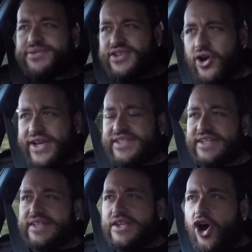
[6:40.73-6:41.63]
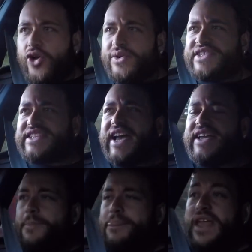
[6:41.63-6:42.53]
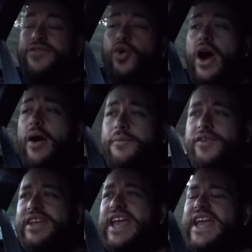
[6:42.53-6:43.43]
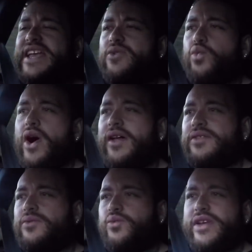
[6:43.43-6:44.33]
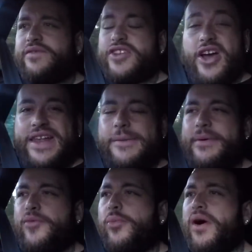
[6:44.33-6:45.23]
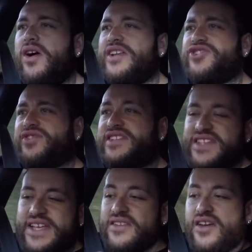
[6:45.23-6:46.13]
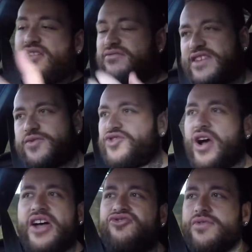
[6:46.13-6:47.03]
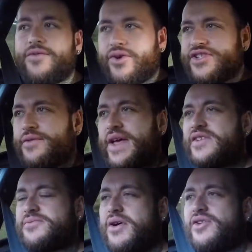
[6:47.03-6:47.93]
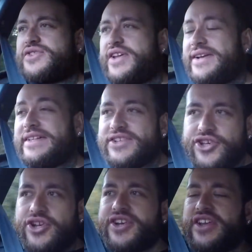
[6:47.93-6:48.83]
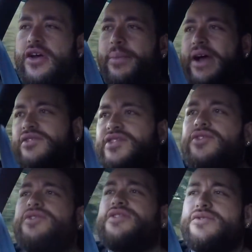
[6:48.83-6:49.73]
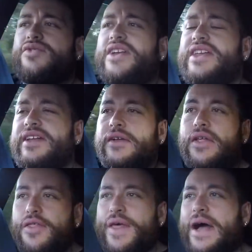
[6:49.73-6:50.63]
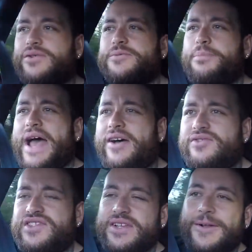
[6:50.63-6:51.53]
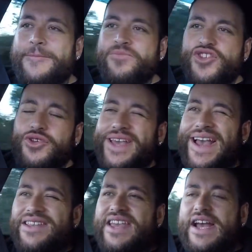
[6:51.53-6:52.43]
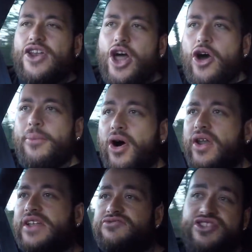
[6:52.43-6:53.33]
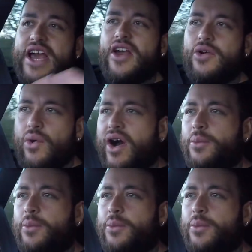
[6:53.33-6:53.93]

side, I would say if you're up for getting one with, you know, a little bit more mileage on it, say, you know, this one's got 142,000 miles on it, you're looking at about £2,000 to £3,000. You can get a lower mileage yellow one